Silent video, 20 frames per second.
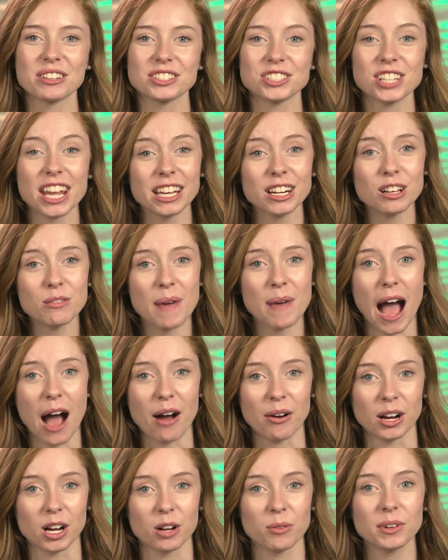With channel
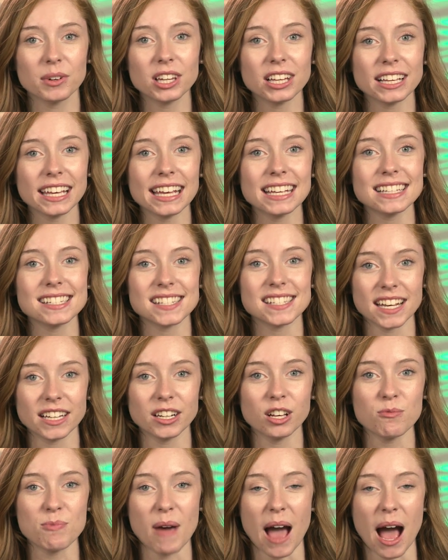power, we're looking at
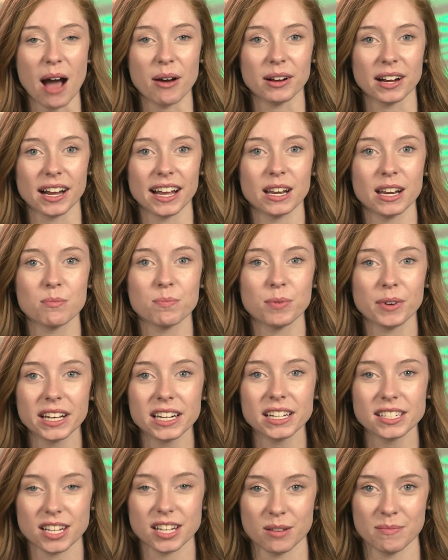signal power in a
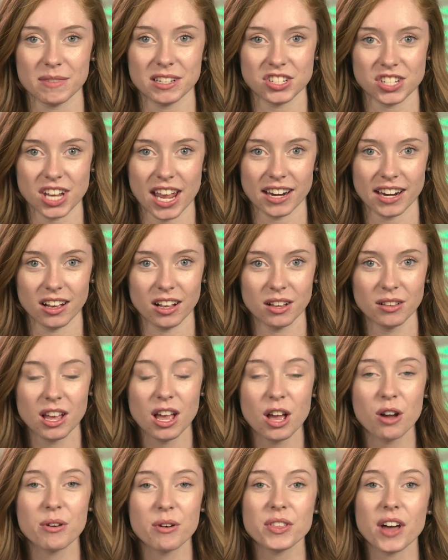predetermined channel.
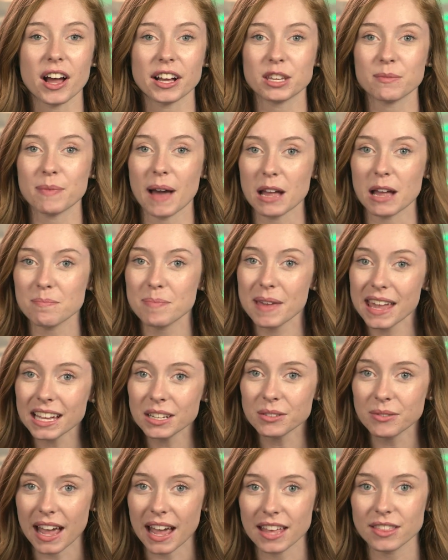With occupied
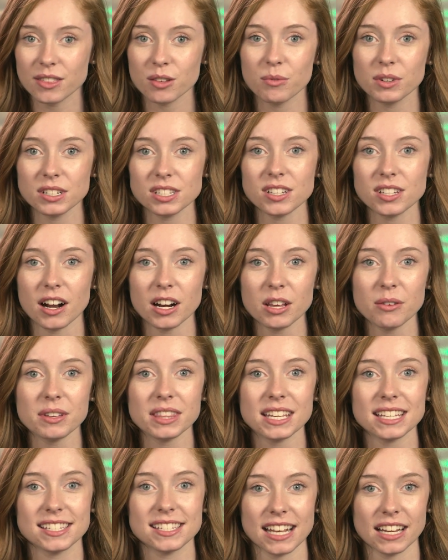bandwidth, we're starting
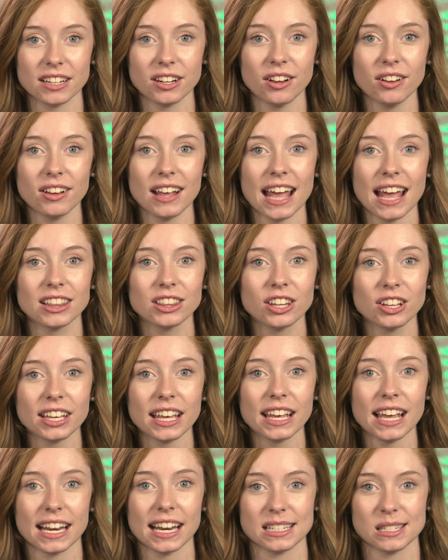with a signal and
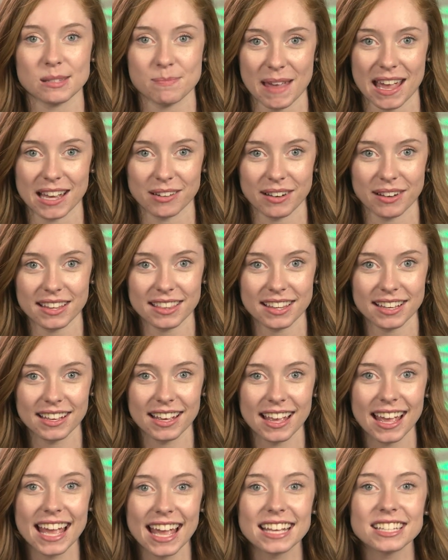looking at its
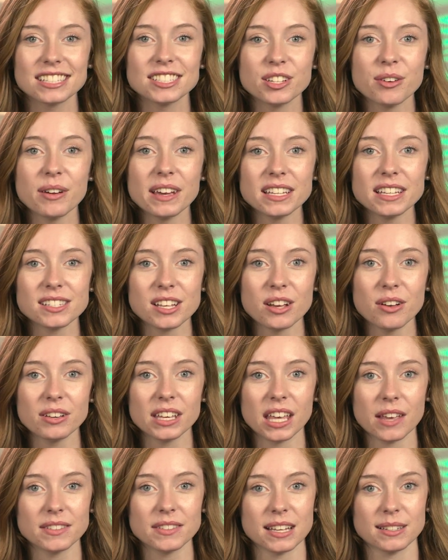bandwidth. Doing so
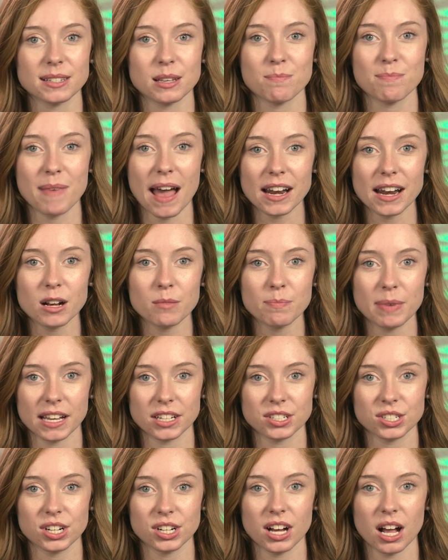gives us a better
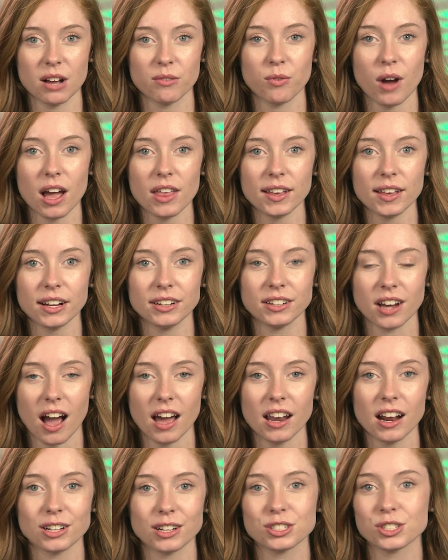picture of whether or
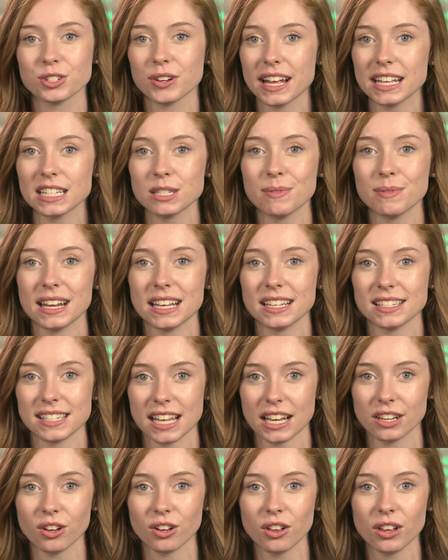not our transmitting
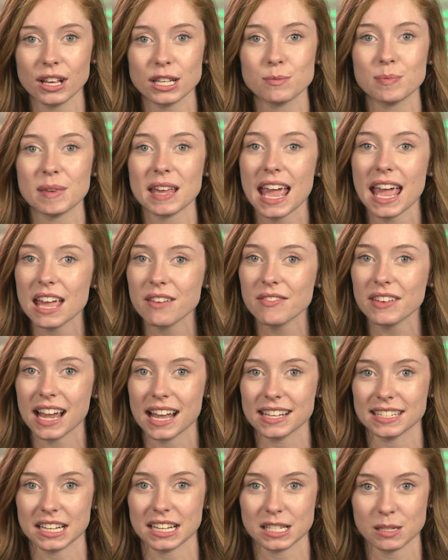signal is behaving
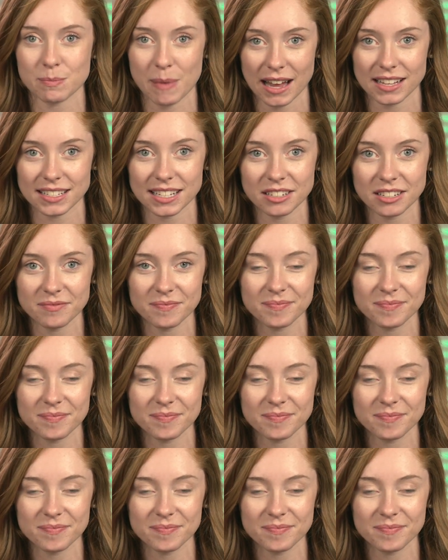as expected.